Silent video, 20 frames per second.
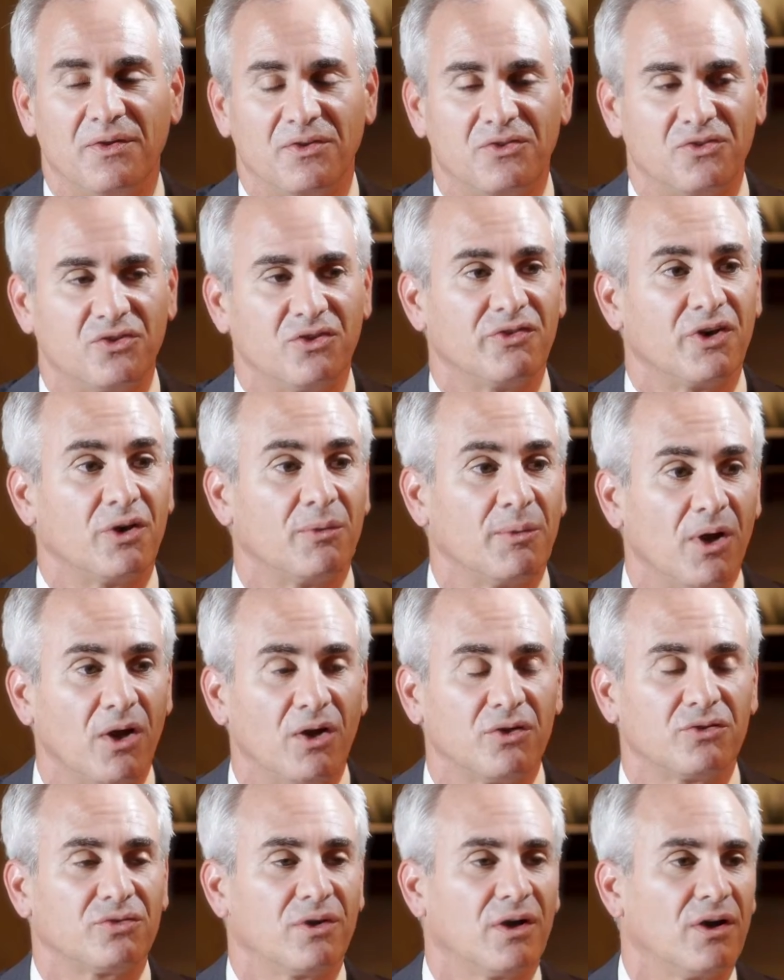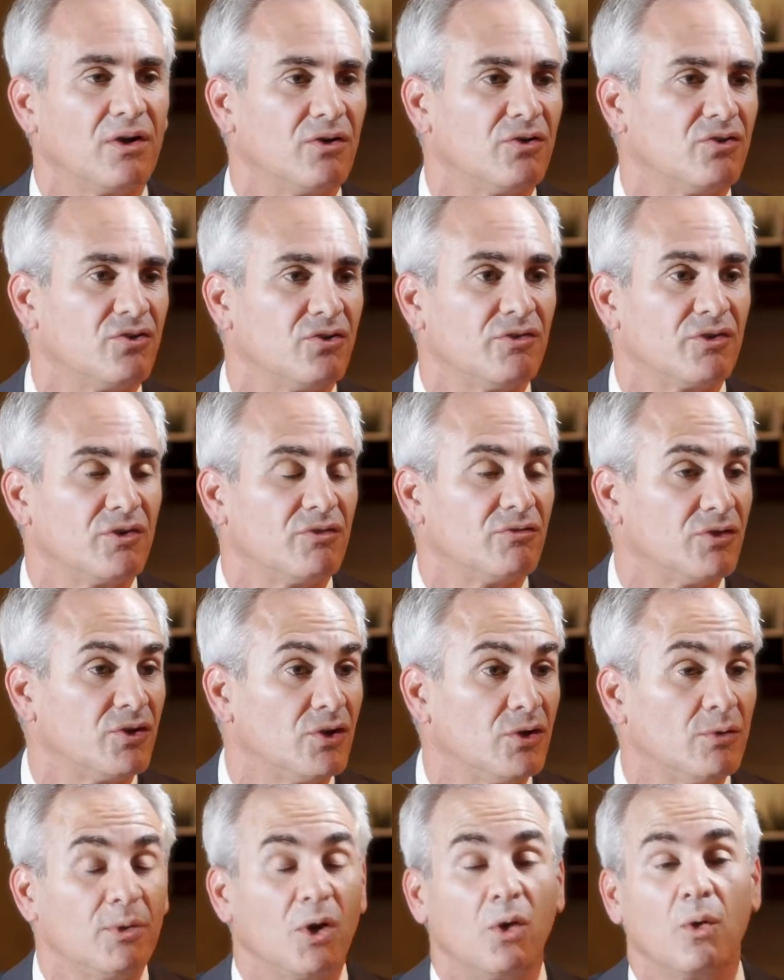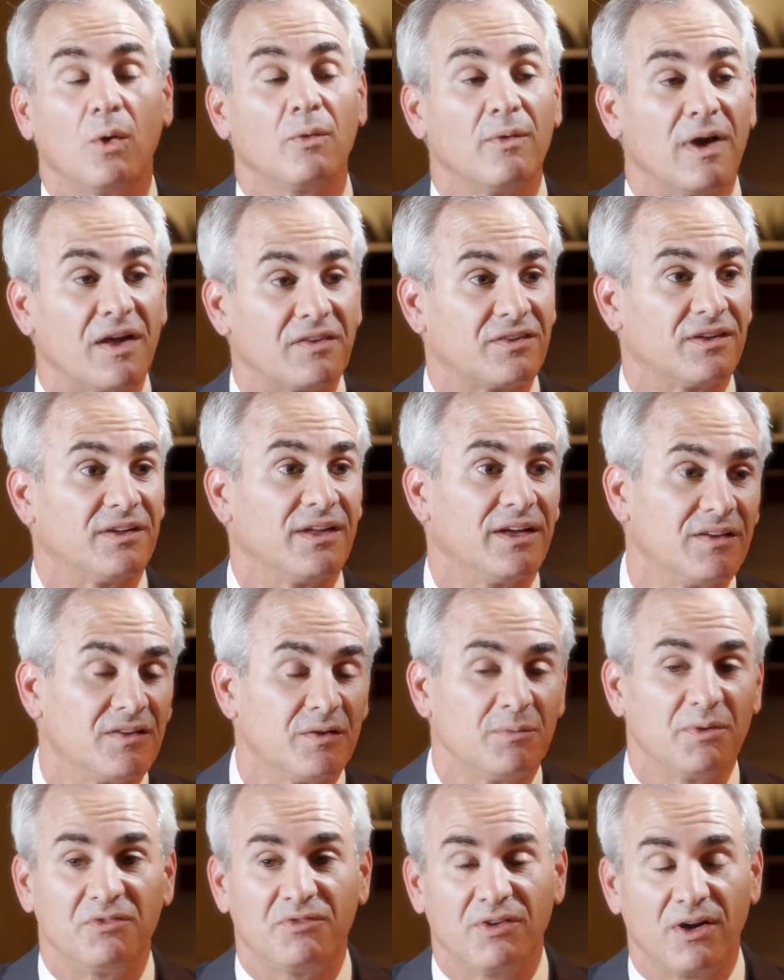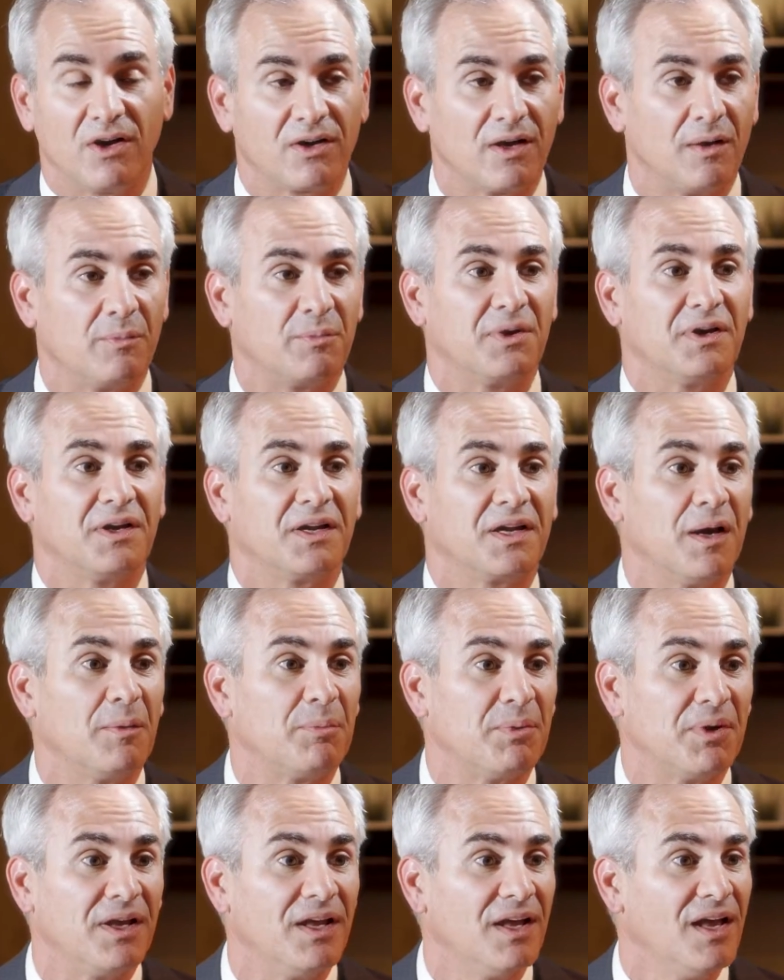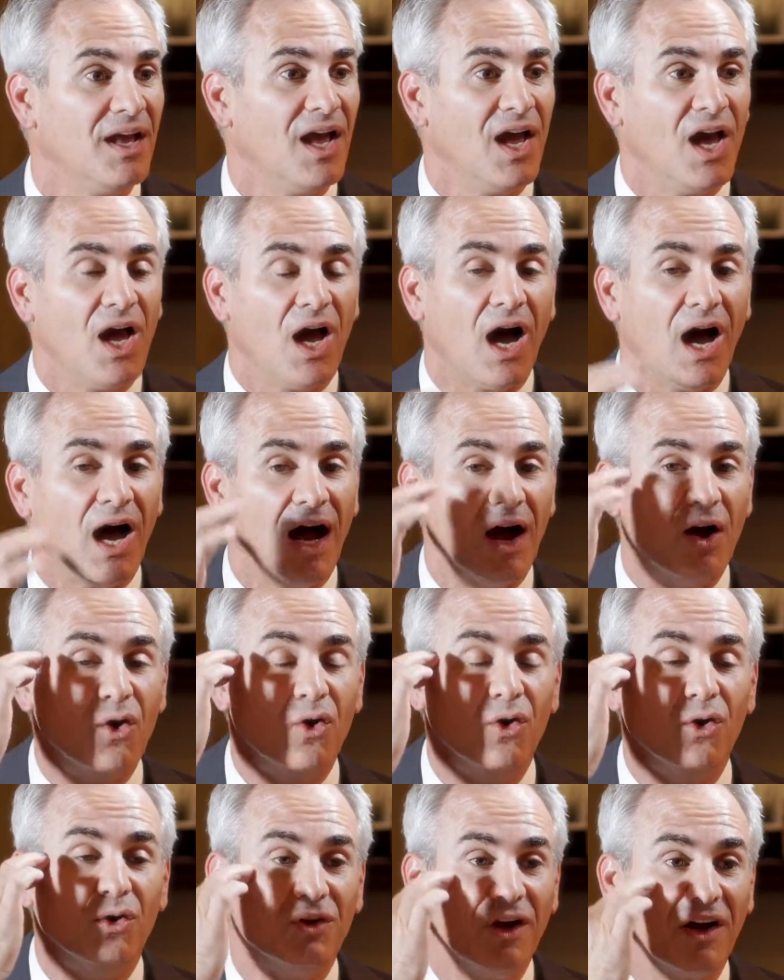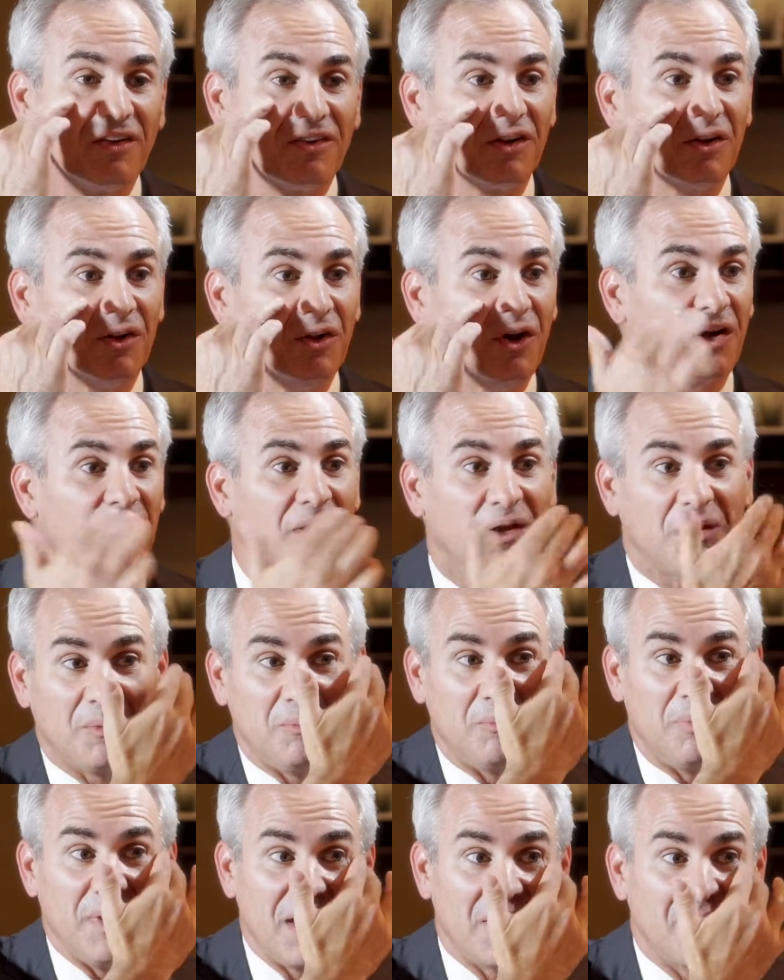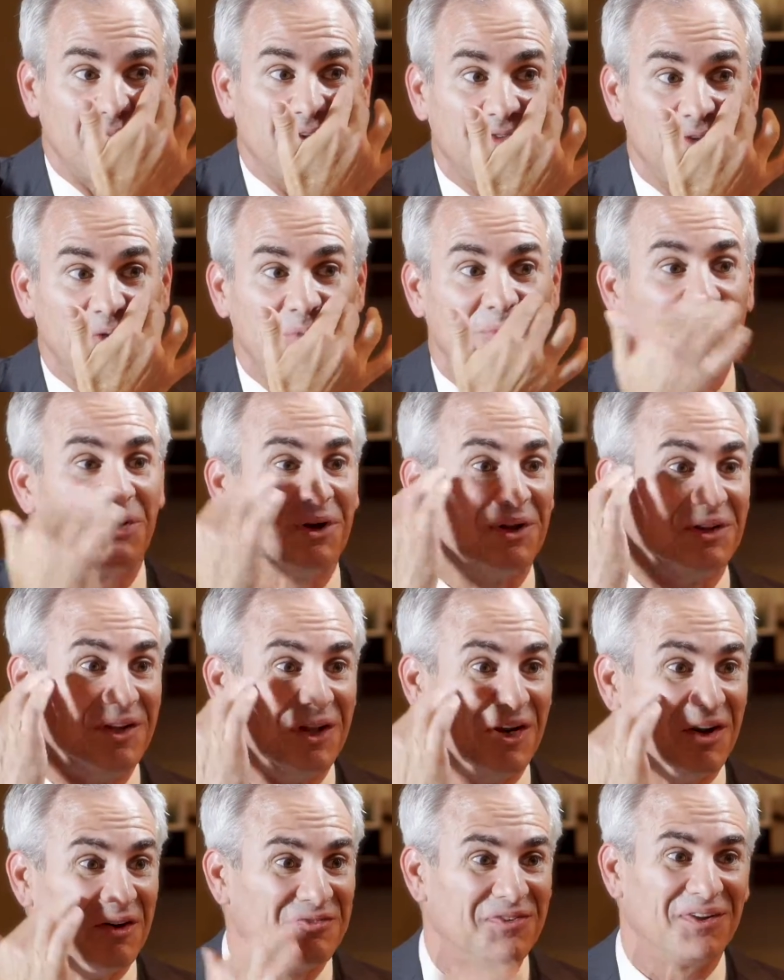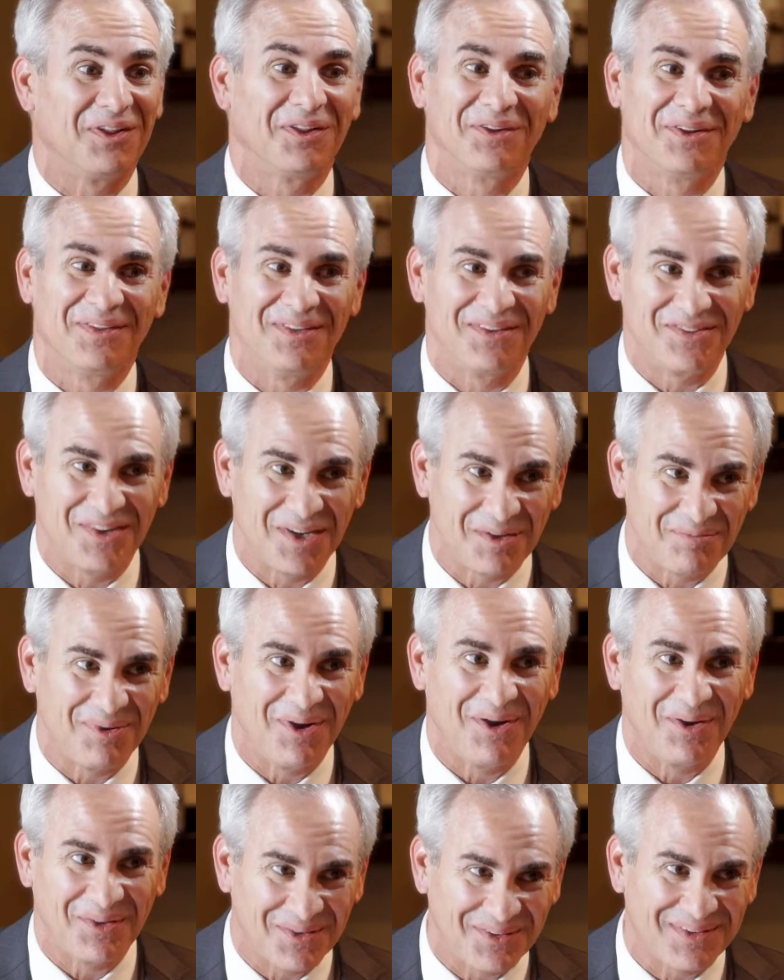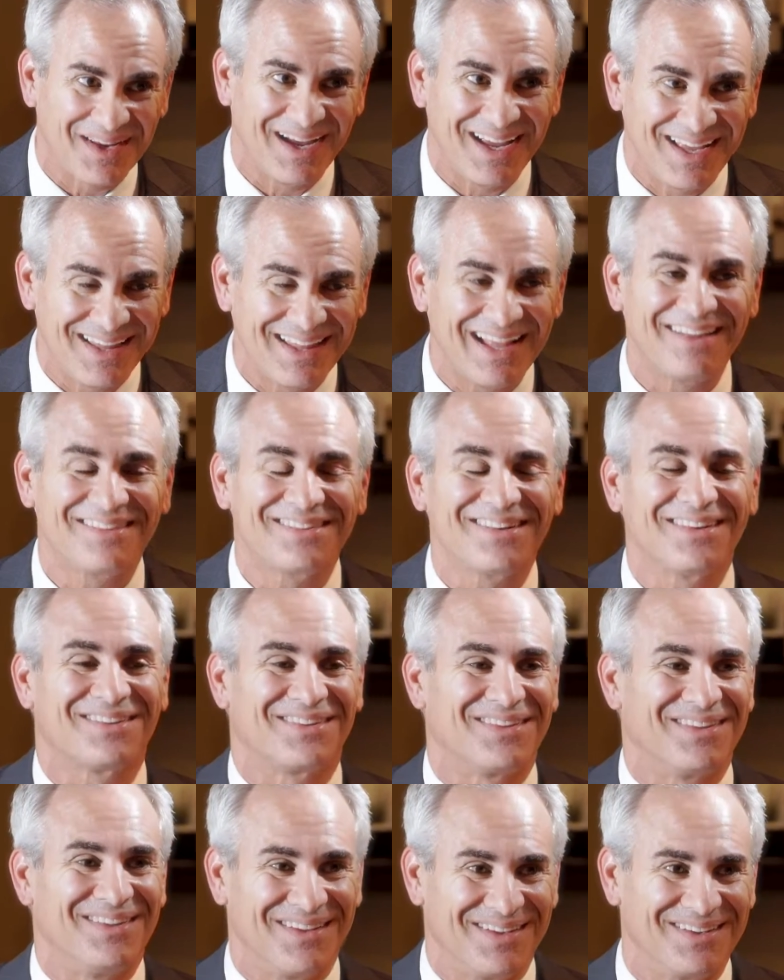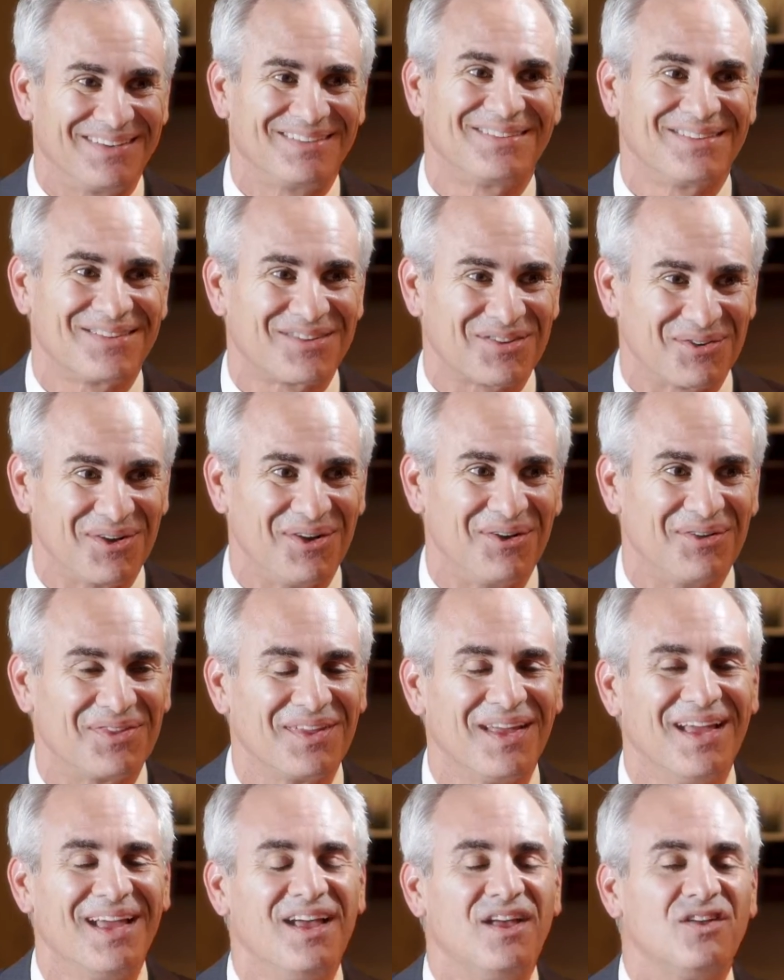it's Juvederm Ultra or Juvederm Voluma or Restylane, to be fair company to company, who doesn't look better if you put a little filler in the cheekbone, okay? That's just the truth.